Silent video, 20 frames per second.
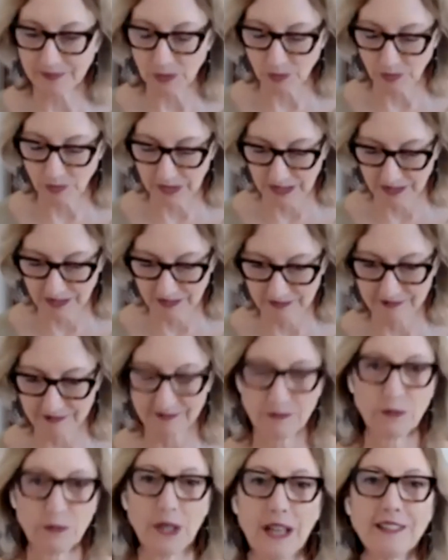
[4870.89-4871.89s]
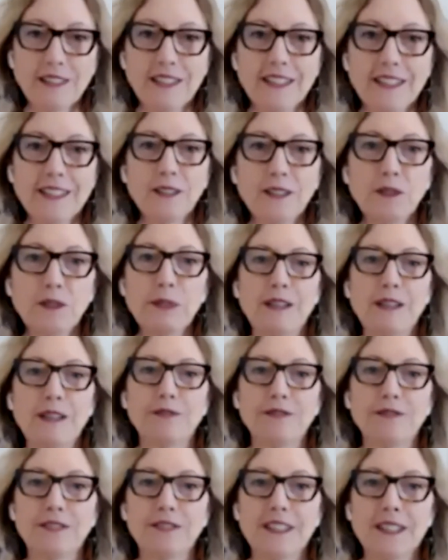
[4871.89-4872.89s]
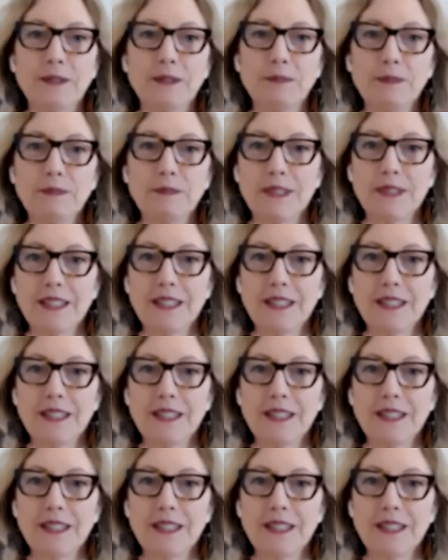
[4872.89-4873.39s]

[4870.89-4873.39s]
We we had a little bit of um,